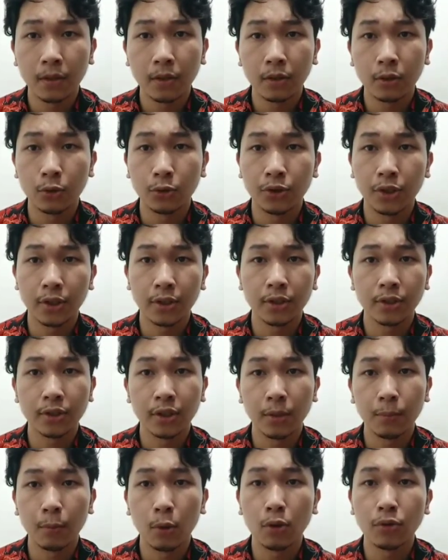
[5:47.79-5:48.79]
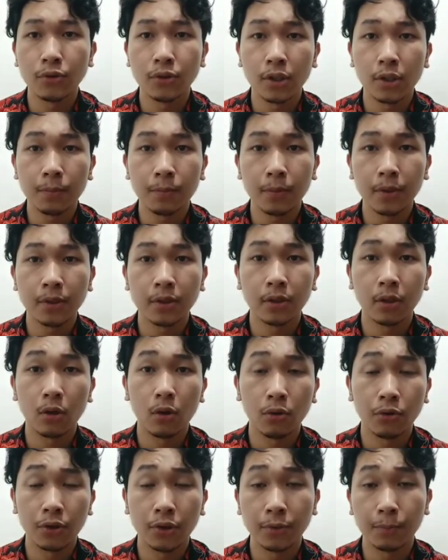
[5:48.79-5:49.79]
Using the same concept as the
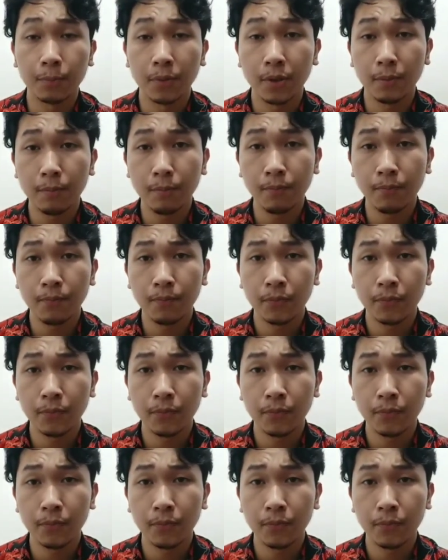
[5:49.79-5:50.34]
concrete beam,